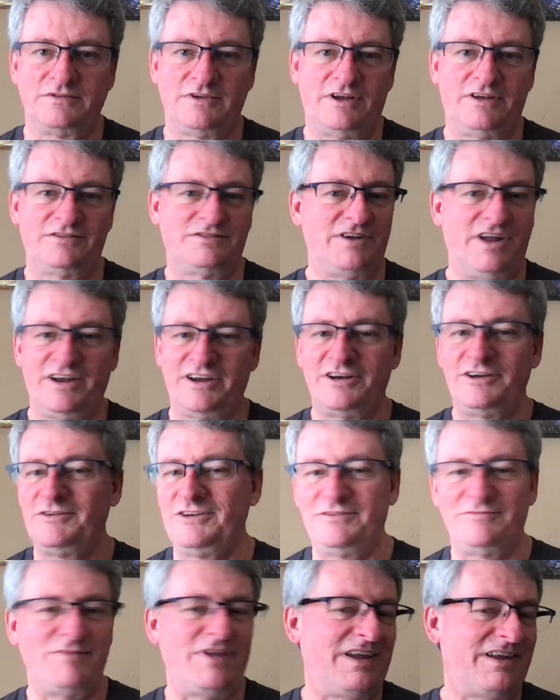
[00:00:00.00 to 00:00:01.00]
It's not going to
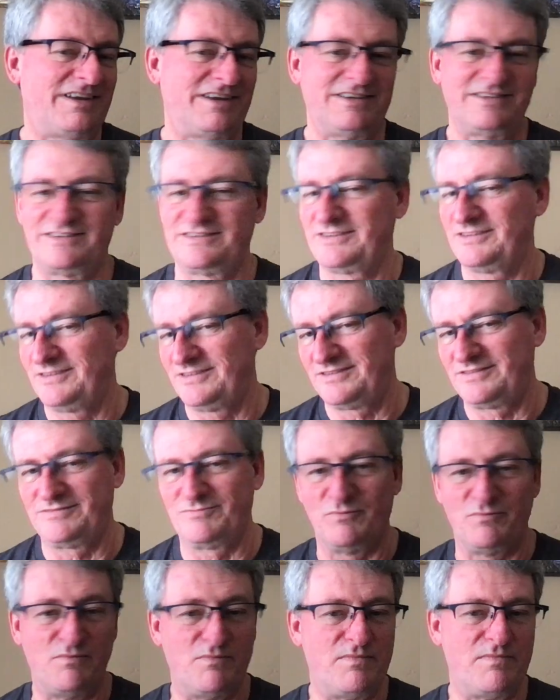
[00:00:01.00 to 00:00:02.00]
make it
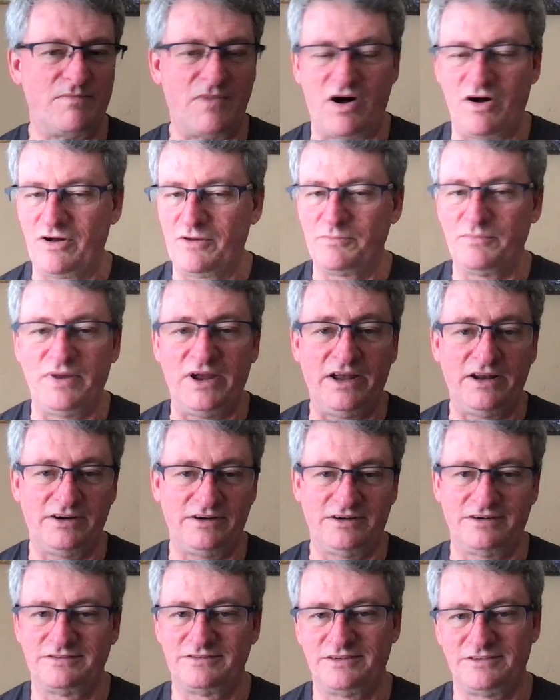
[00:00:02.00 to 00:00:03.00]
all
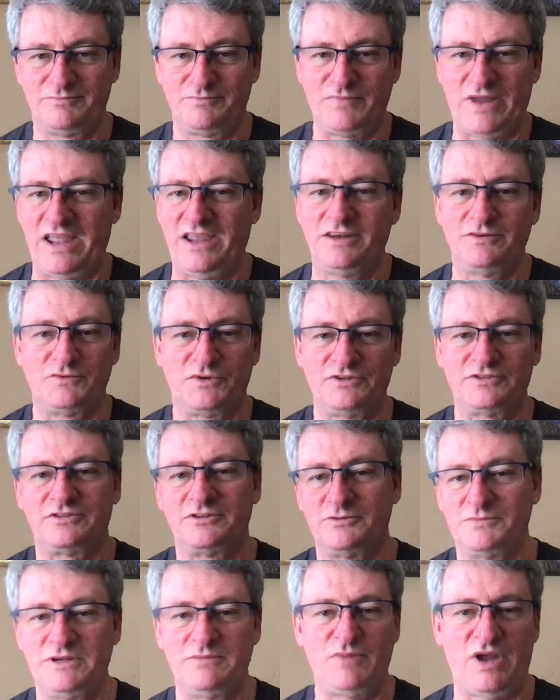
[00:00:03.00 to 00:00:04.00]
better. Pain will
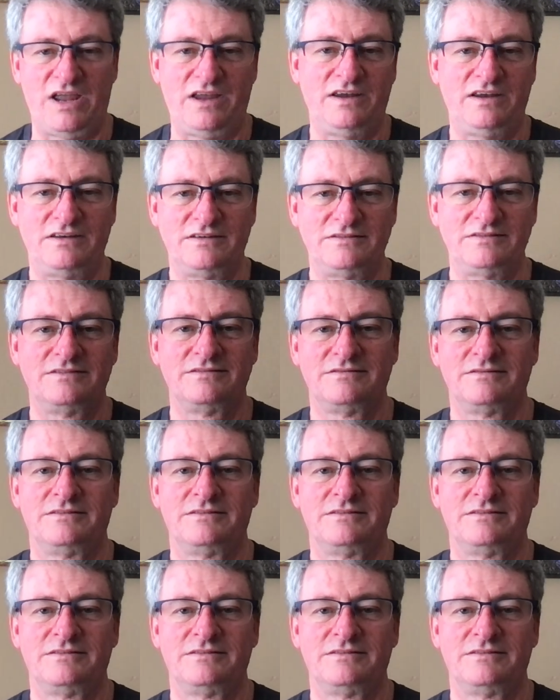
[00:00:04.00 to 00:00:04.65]
still be pain.